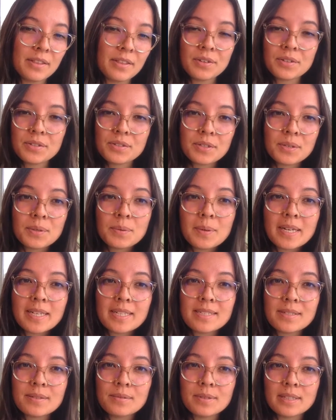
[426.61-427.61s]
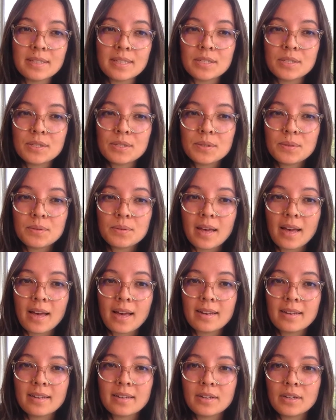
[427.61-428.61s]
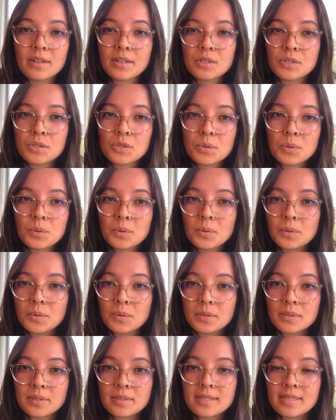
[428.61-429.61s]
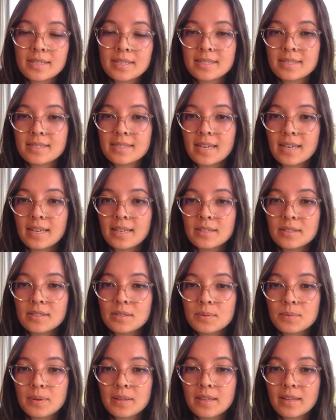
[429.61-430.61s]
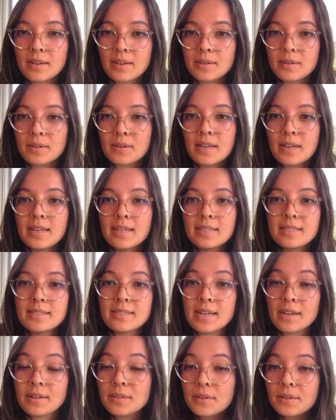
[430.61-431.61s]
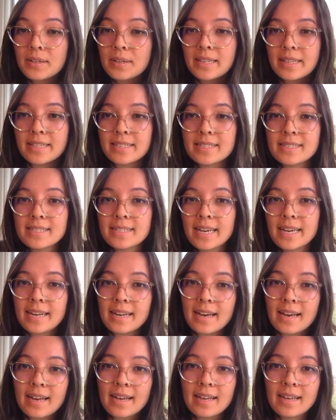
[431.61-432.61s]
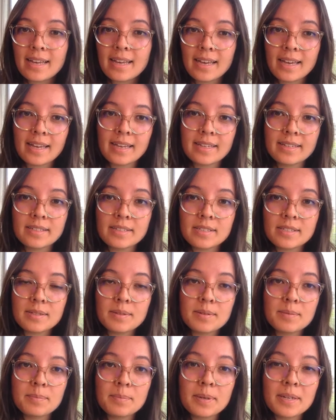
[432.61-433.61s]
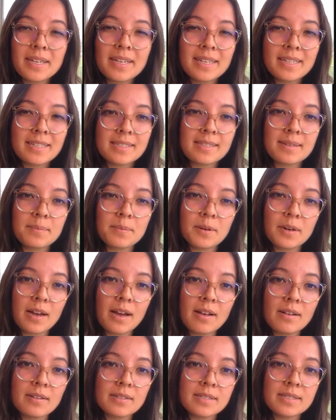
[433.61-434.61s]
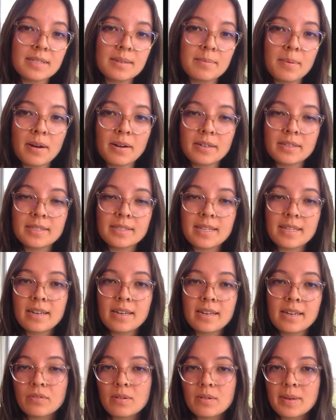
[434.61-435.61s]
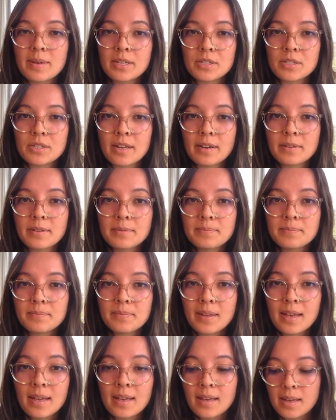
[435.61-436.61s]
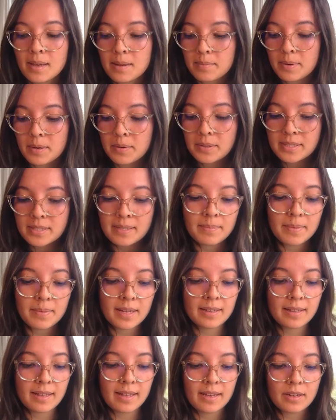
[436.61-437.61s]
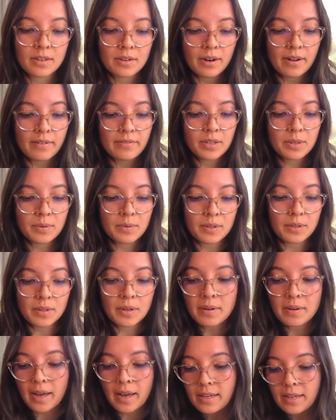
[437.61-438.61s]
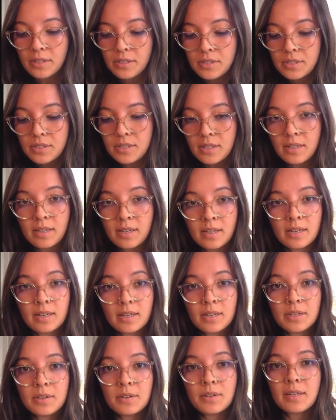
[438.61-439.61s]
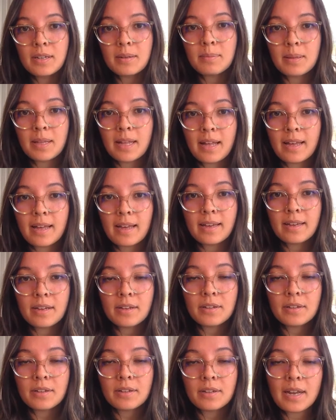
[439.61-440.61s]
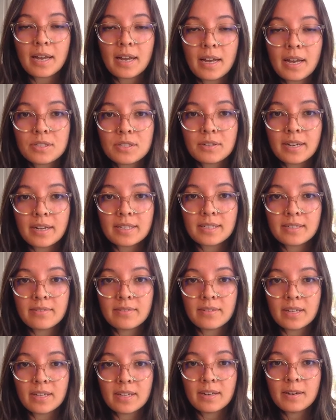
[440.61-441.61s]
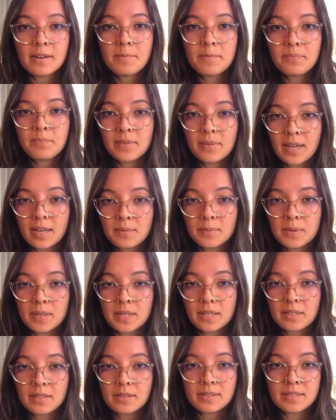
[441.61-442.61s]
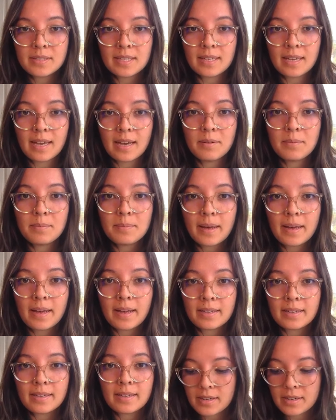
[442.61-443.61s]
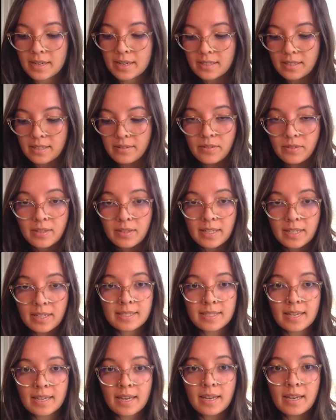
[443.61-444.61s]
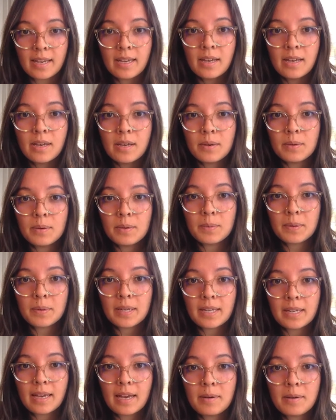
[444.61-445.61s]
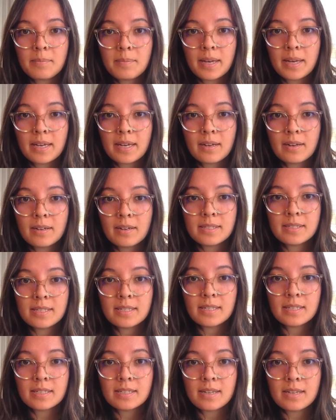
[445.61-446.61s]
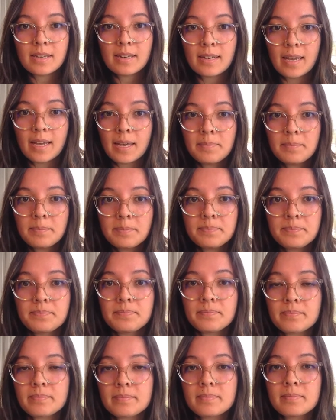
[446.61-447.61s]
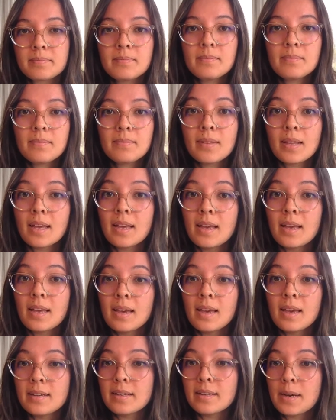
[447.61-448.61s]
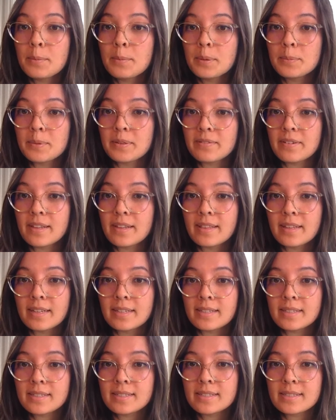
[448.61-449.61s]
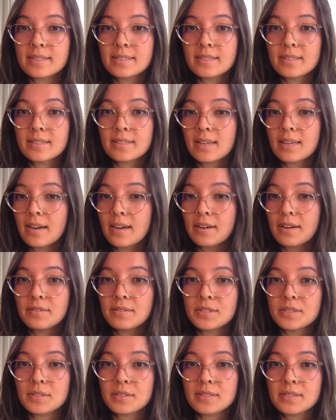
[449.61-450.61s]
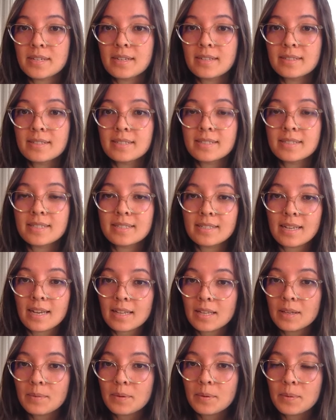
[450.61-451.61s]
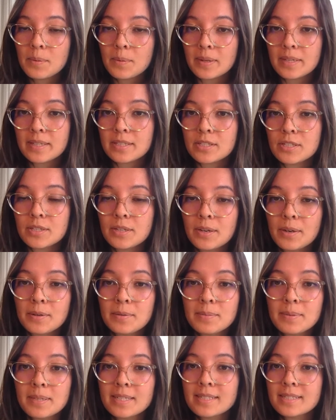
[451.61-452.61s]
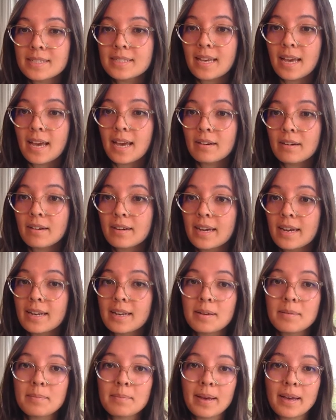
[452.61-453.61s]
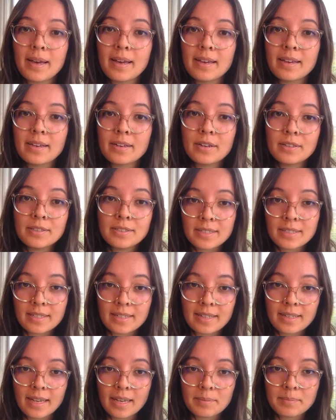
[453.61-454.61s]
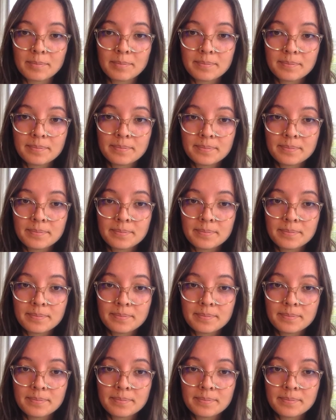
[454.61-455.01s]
There's no way to really do that in our tools these days without downloading this data and putting it somewhere else to parse that information out. But with something like GraphQL Lodash, you could apply a Lodash directive here, and we could use the count by directive, and let's say we want to count by continent.name. Now when we run this, our result tells us exactly what we wanted to know because it's aggregating by continent name.